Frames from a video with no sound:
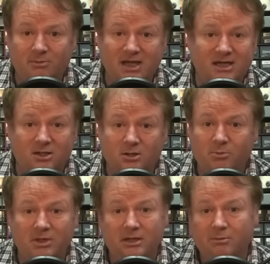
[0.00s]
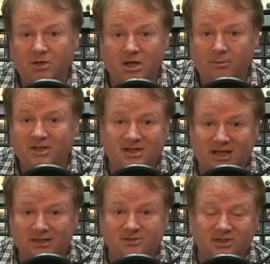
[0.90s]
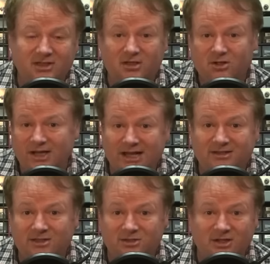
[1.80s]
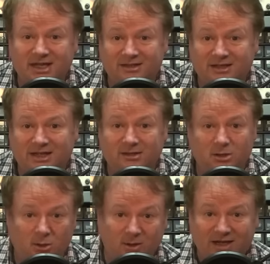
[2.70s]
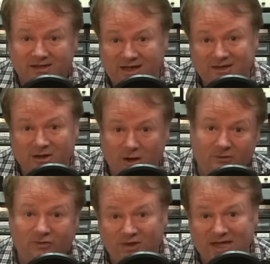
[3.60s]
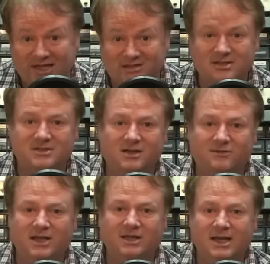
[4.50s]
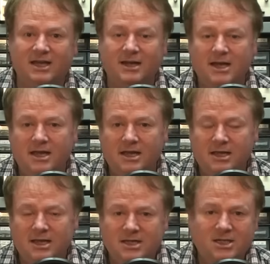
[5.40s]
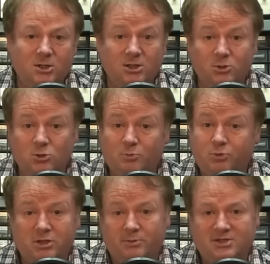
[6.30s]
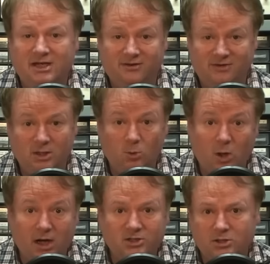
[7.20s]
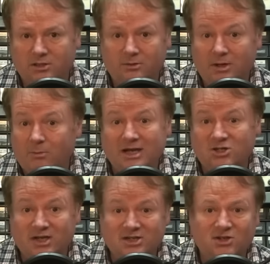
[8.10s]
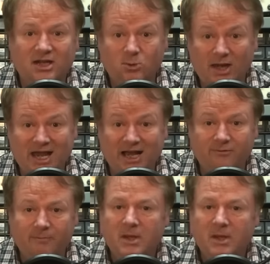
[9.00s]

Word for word: maker become intelligent and connected to the internet, you know, Internet of Things and stuff like that. You can do pretty much anything you want in the imagination that you have.